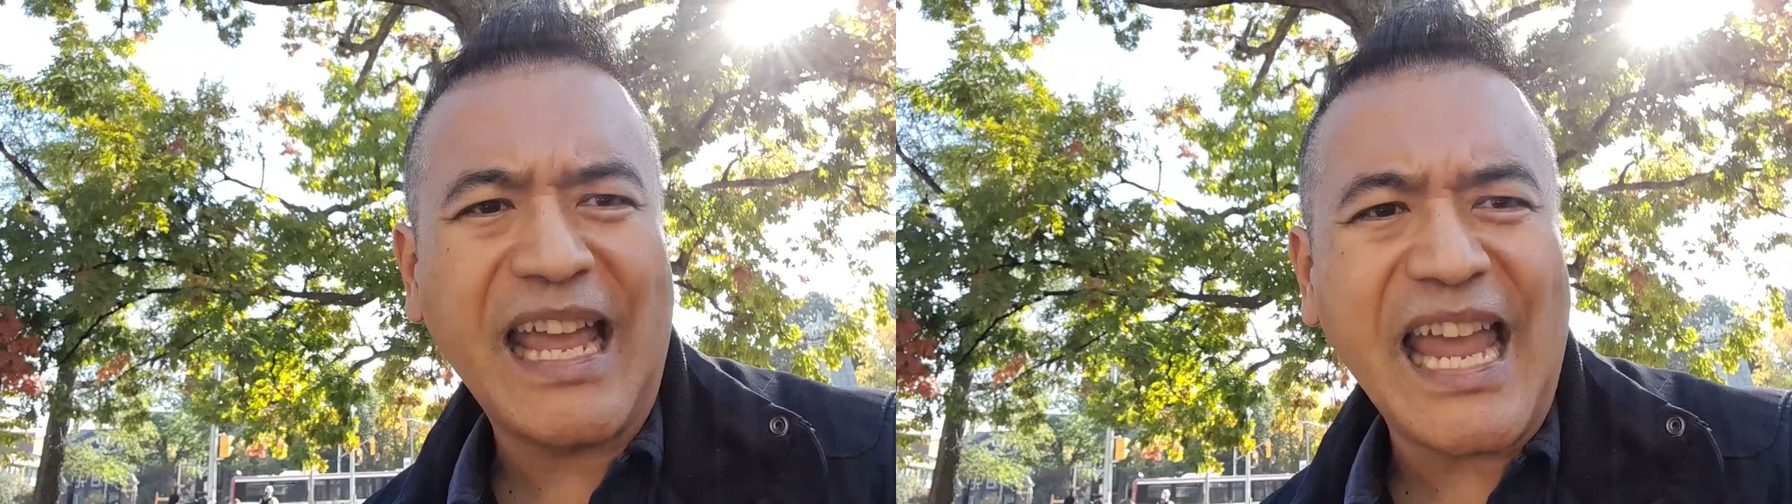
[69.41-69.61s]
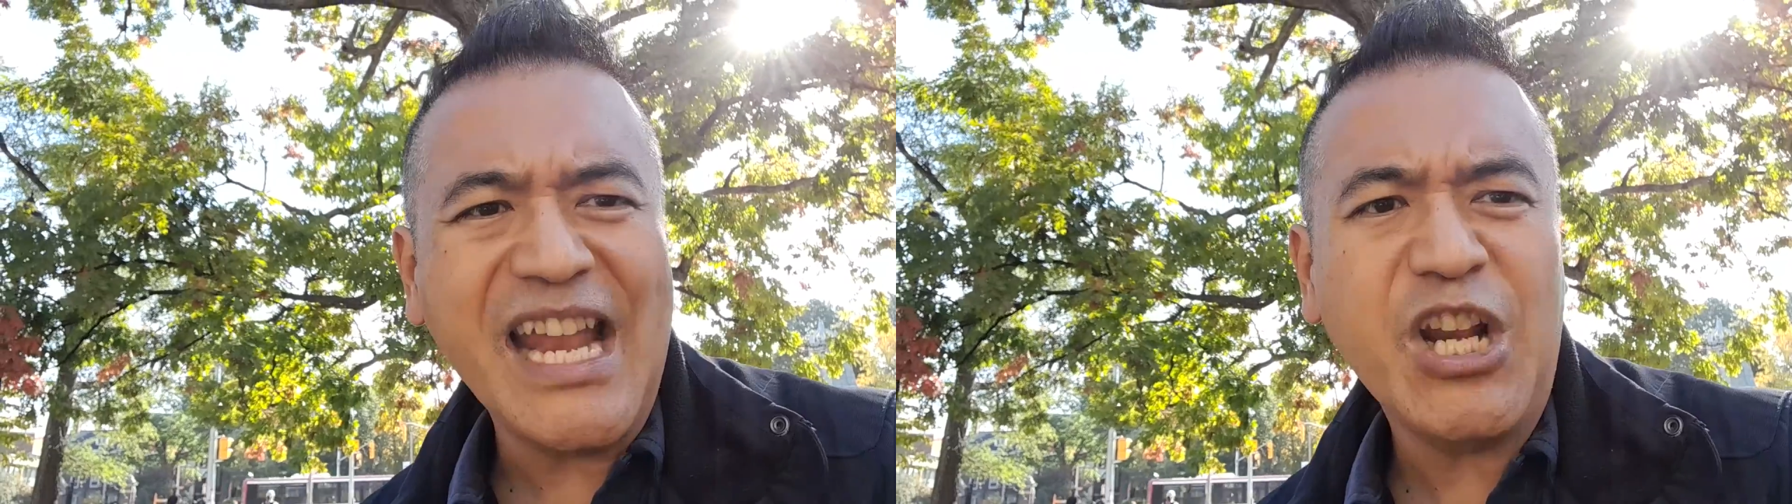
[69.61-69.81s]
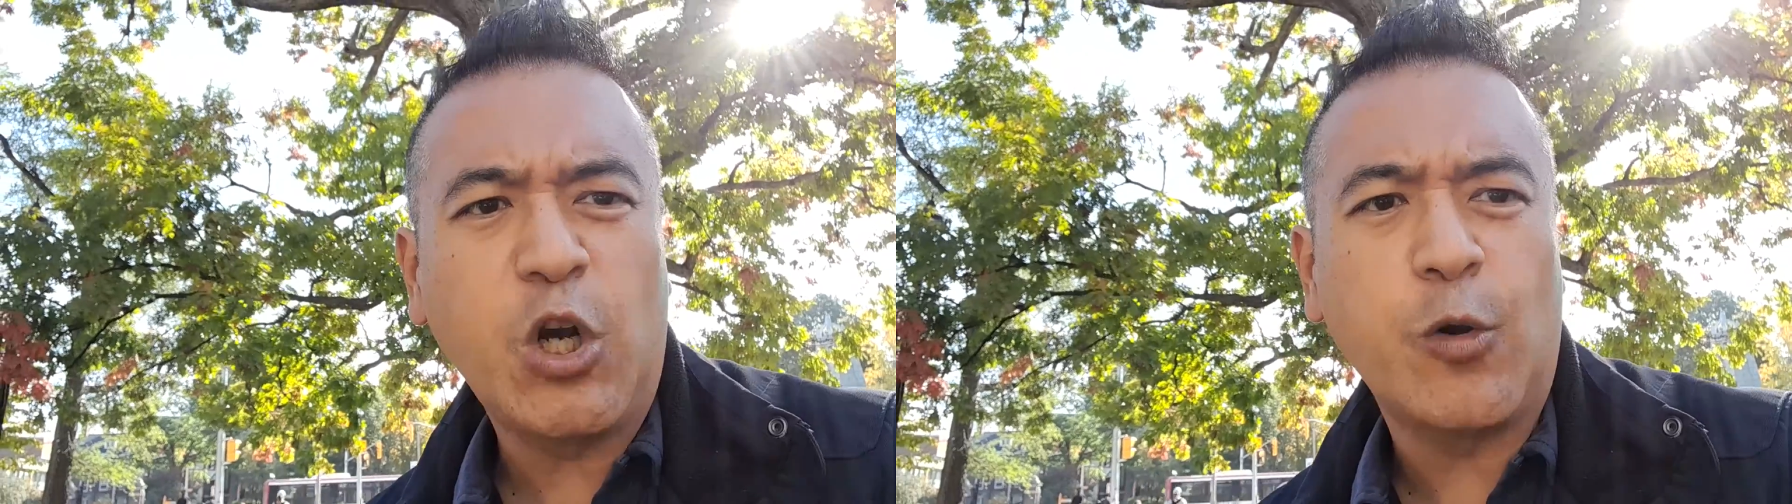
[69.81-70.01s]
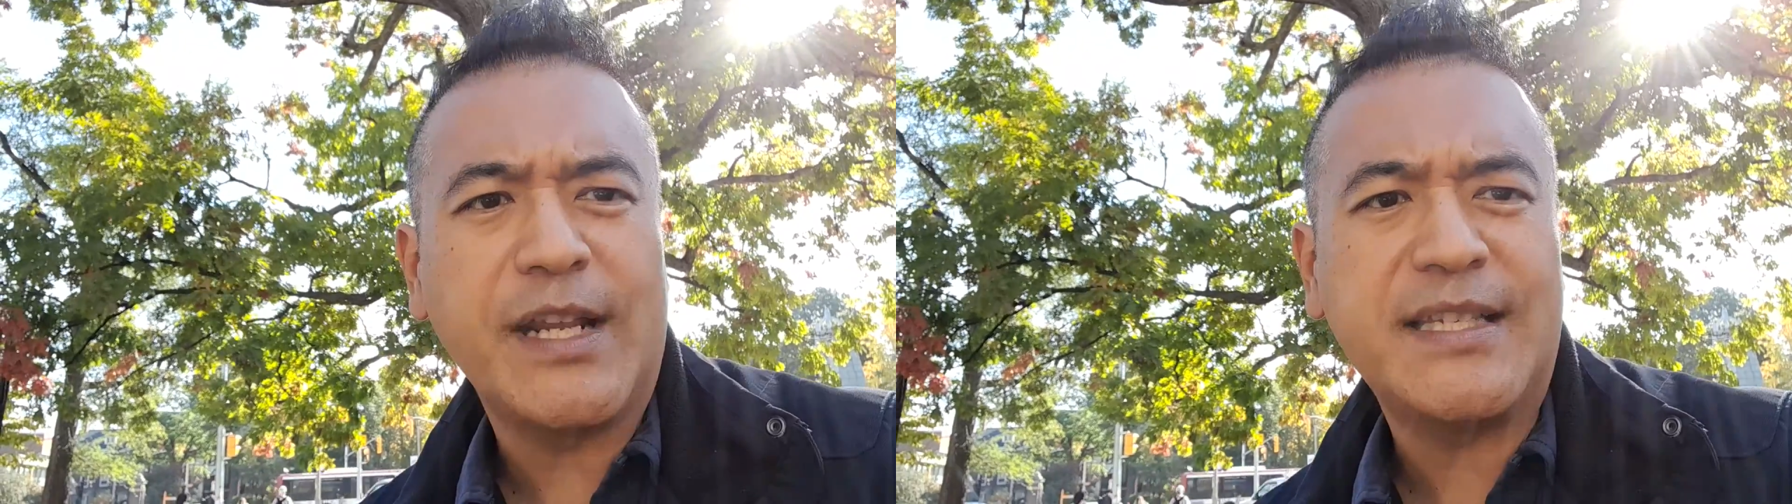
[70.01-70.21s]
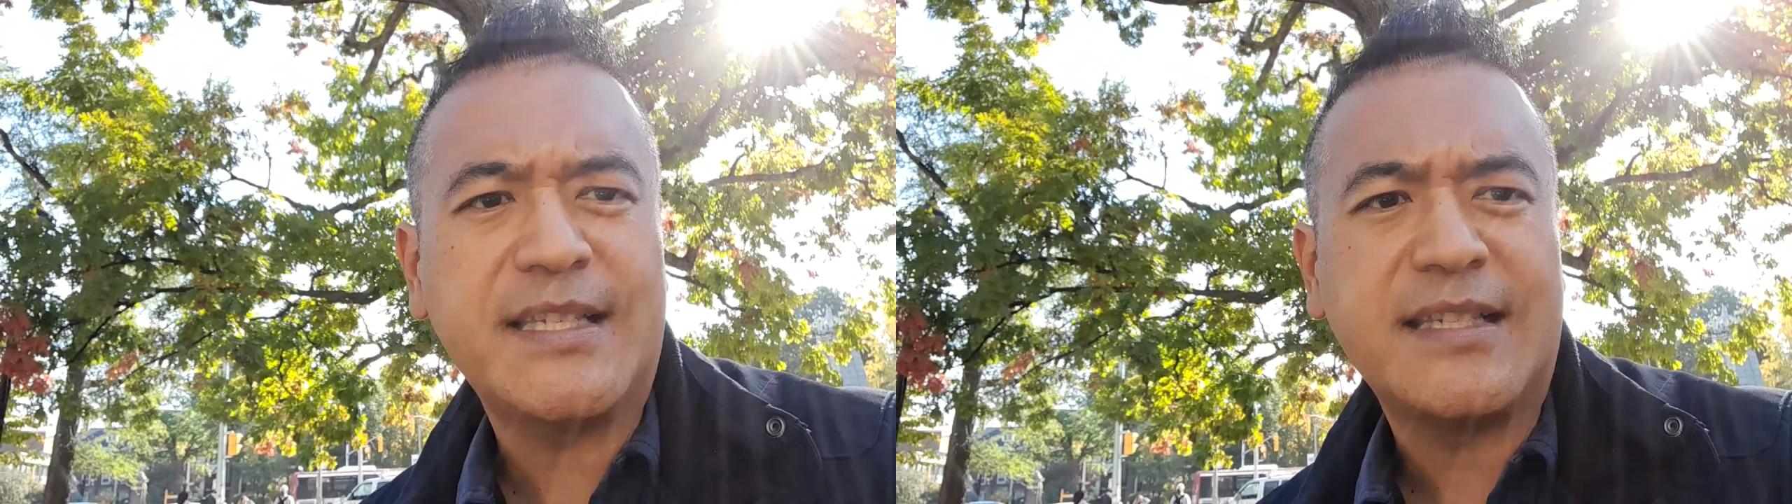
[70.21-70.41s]

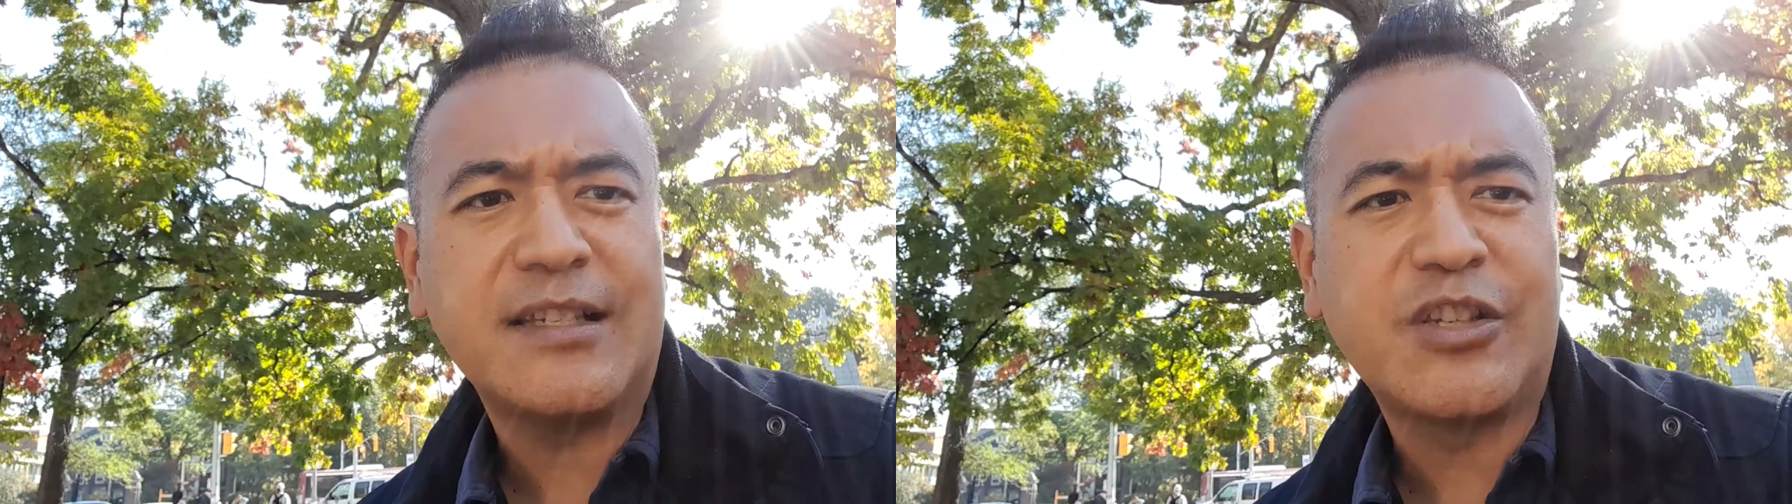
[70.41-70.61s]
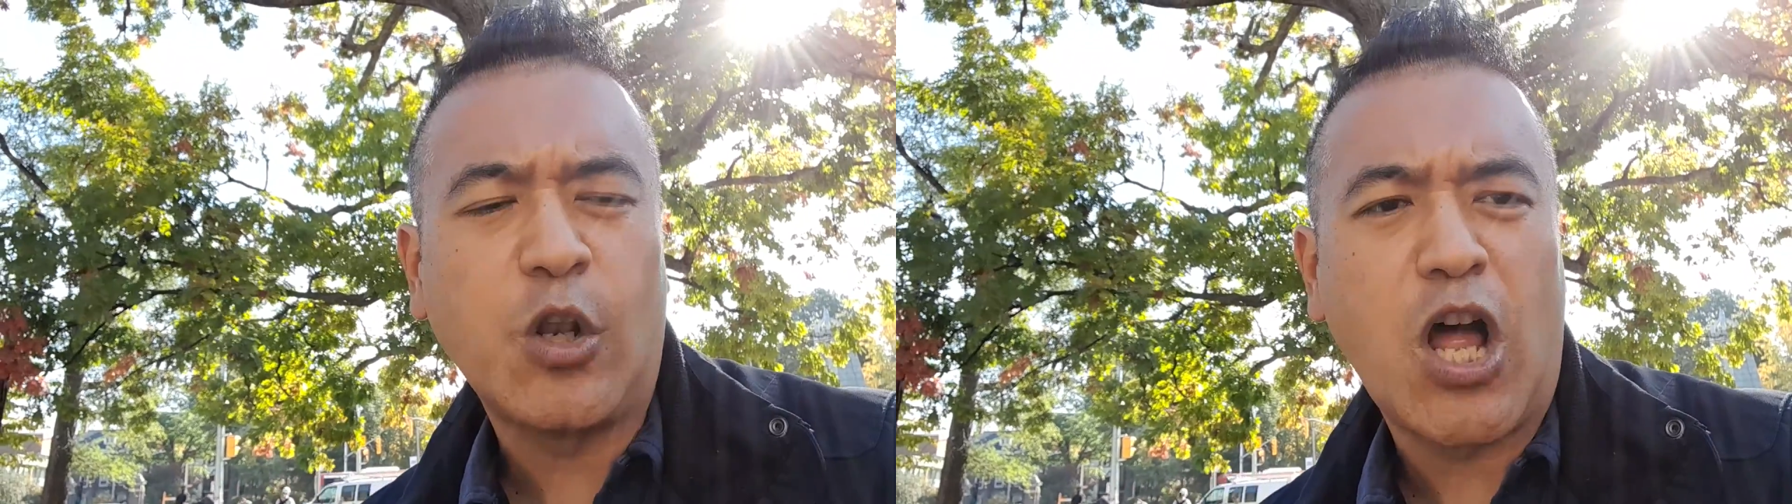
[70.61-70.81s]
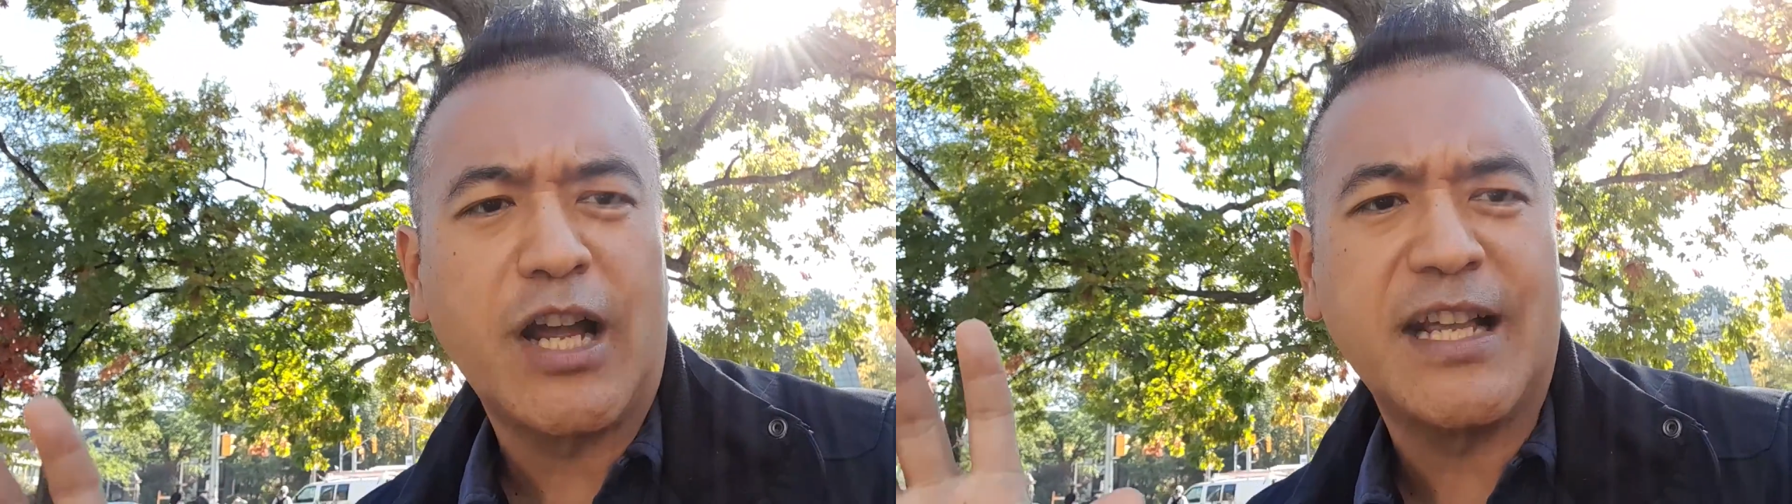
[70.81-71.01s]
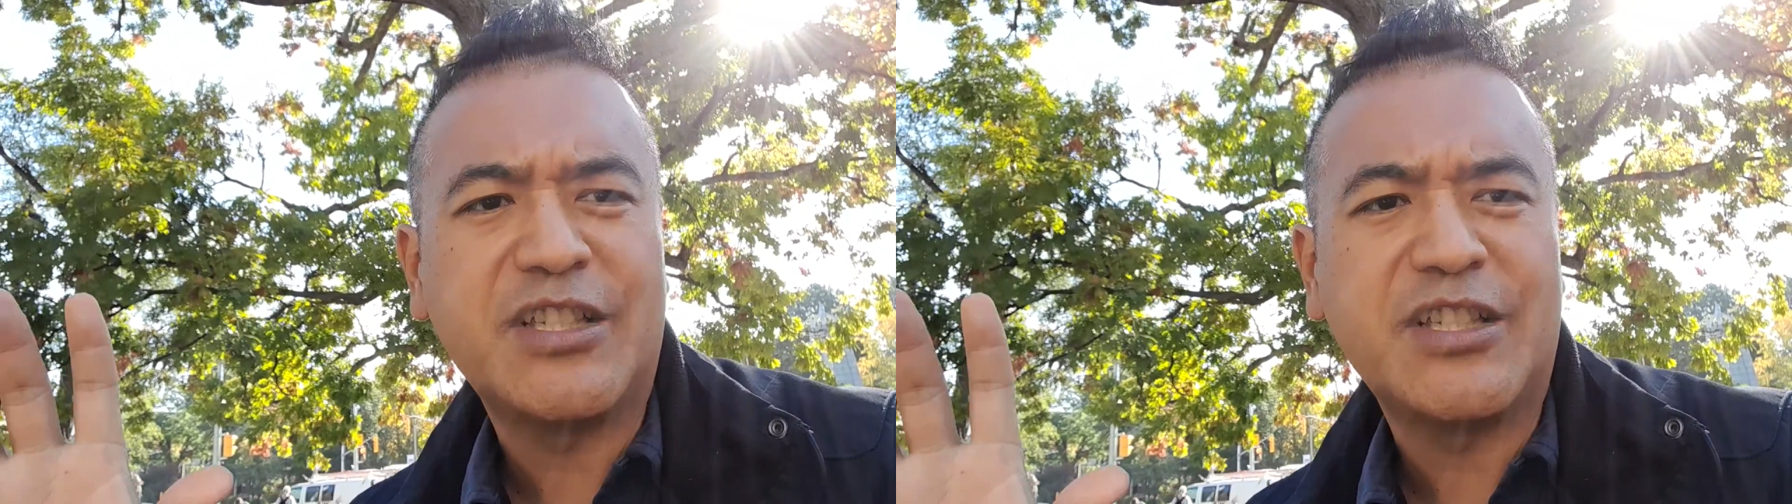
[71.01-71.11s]
increase so long